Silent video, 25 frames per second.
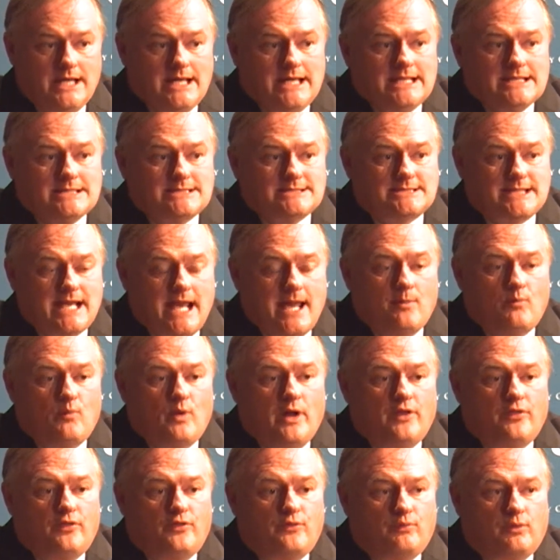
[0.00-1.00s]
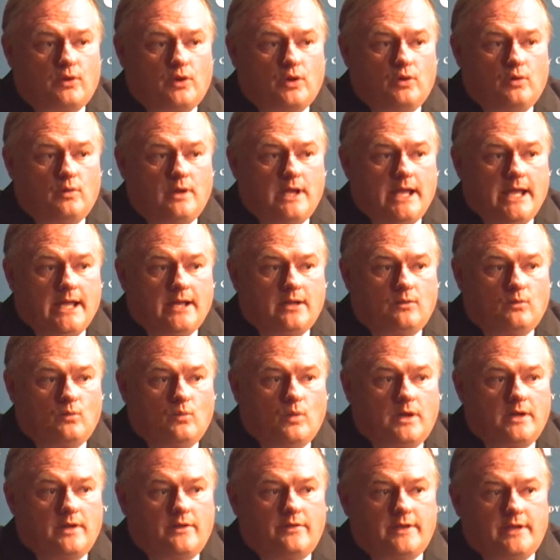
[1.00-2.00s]
Sam went through, and
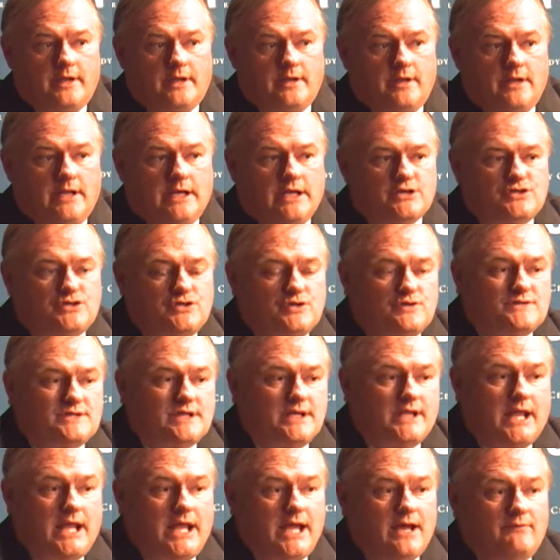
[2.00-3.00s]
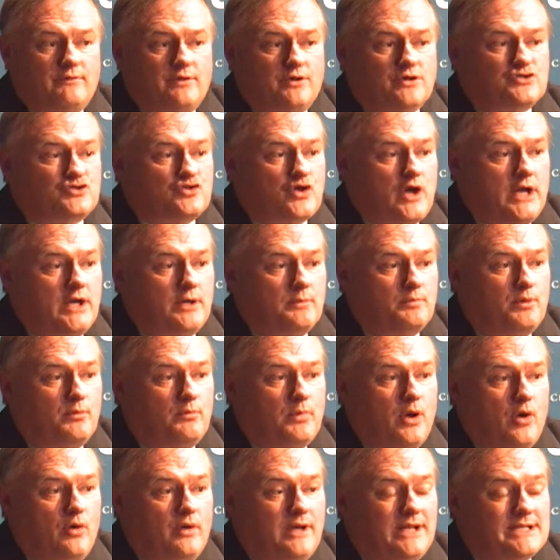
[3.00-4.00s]
one of the issues that the governor's trying to
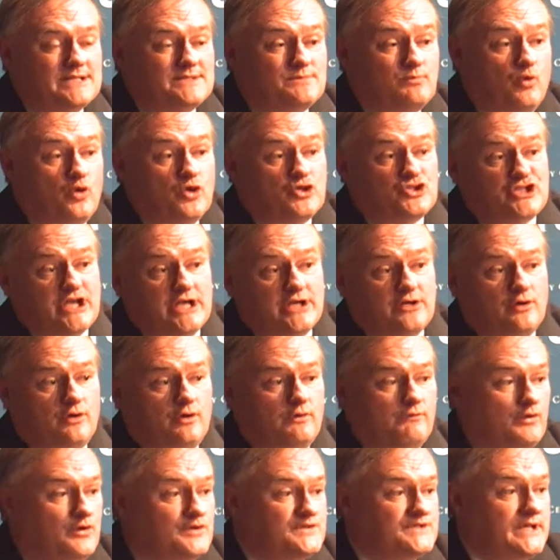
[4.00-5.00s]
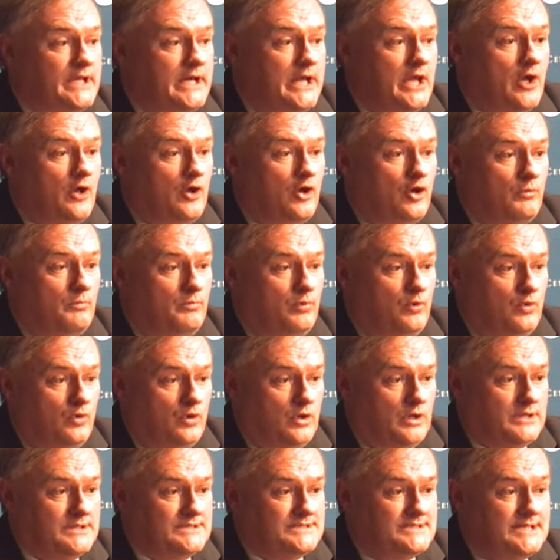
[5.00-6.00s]
promote is more gender diversity on our
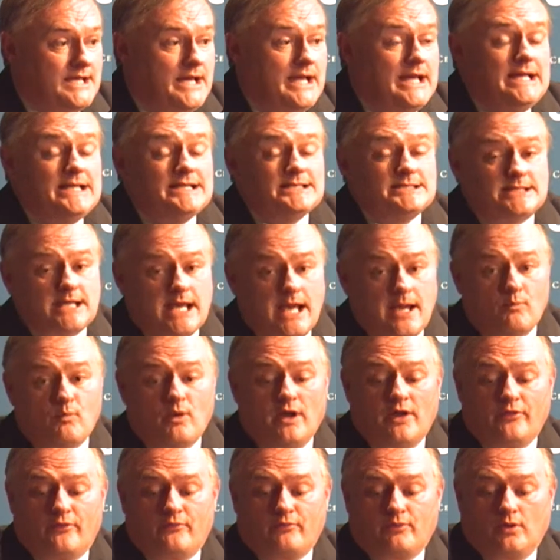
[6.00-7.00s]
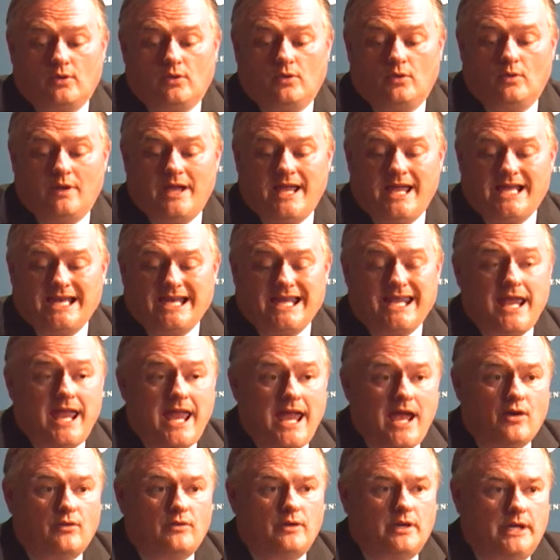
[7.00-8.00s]
boards. Sam went through and
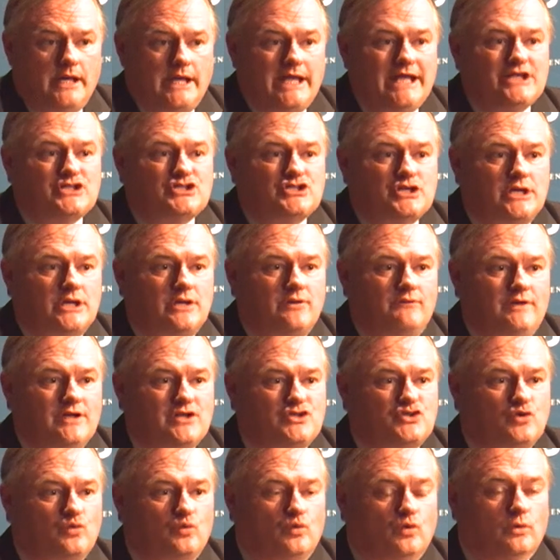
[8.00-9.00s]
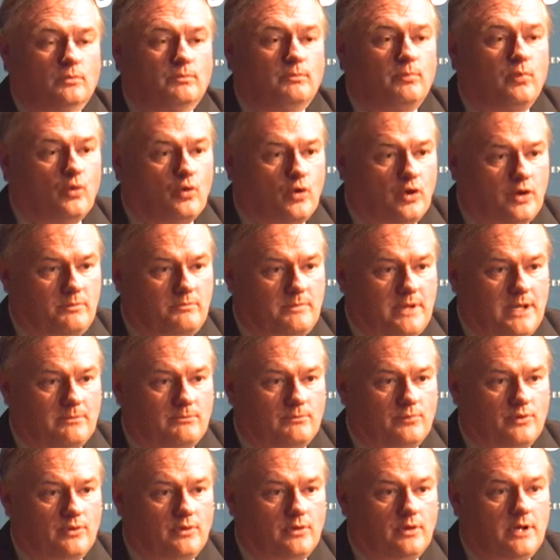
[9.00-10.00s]
counted each individual board
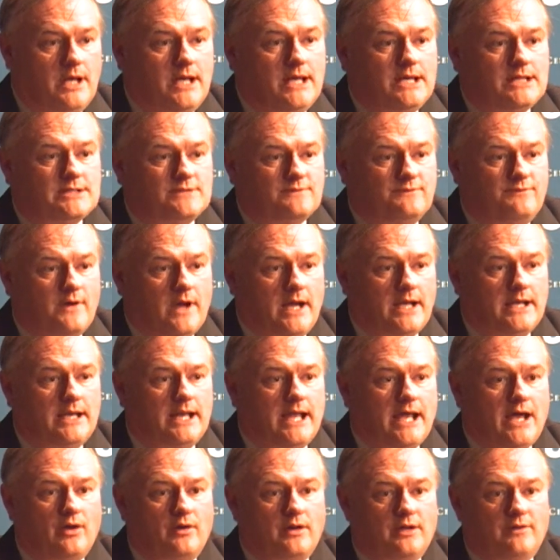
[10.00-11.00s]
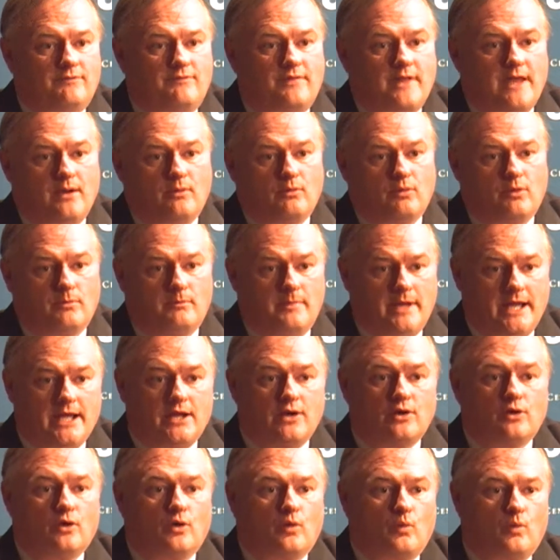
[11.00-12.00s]
member to find out if they were
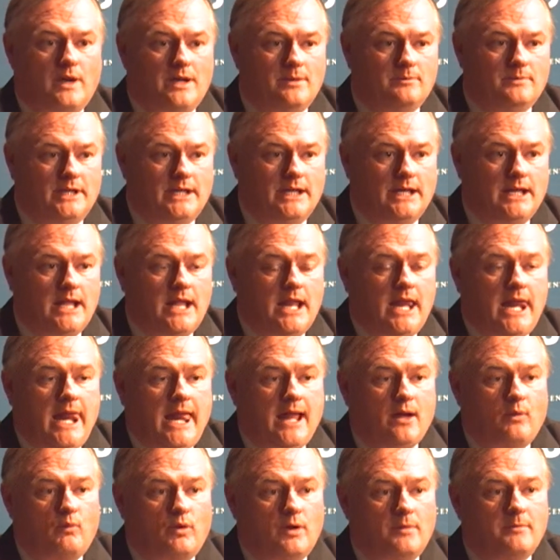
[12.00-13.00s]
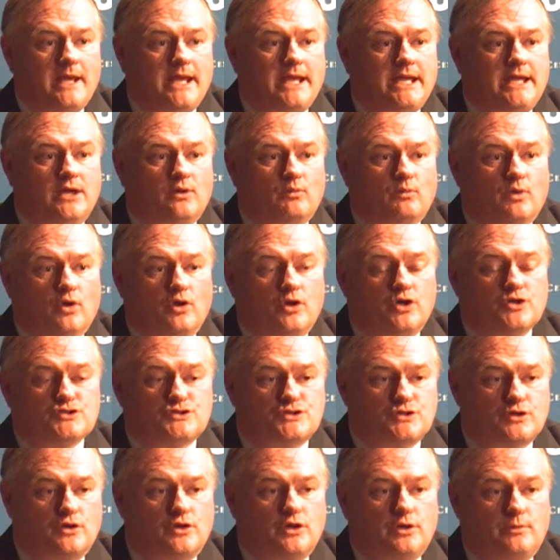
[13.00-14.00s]
men or women. And we're making a real
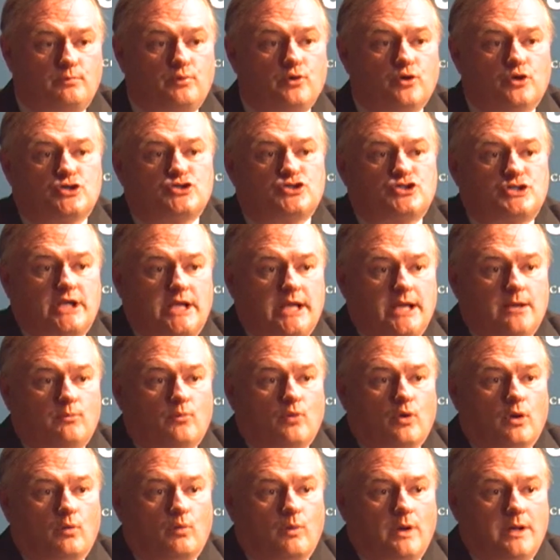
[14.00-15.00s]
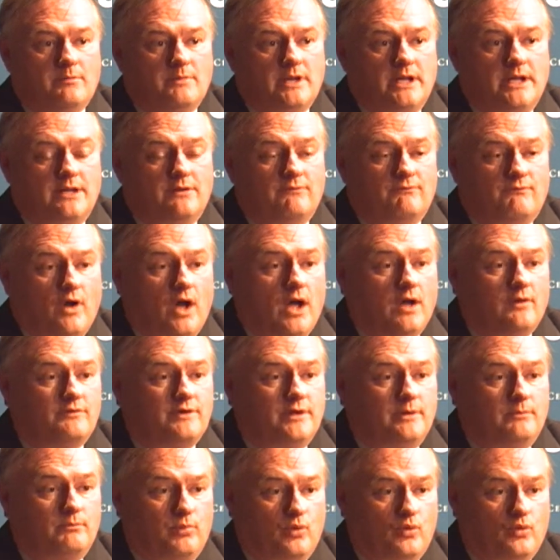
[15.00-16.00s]
concerted push to get more women involved
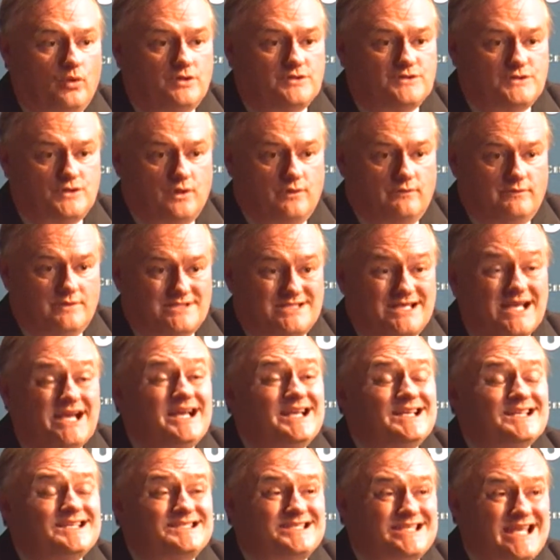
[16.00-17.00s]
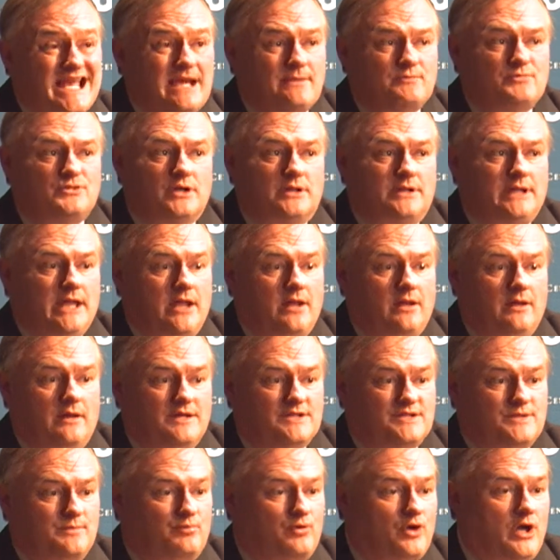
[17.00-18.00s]
in board service. Sam took that on
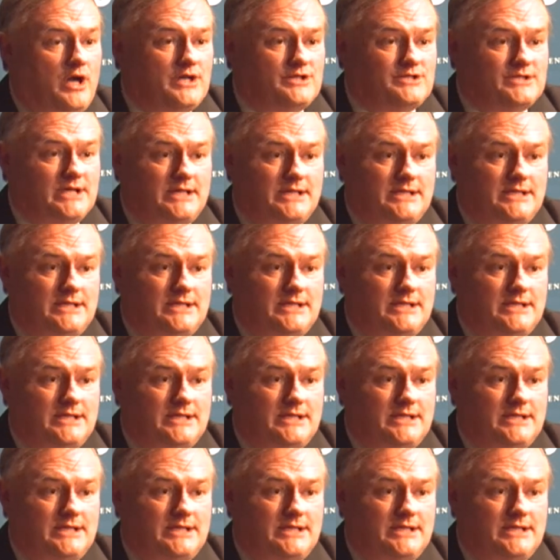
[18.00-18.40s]
as a project.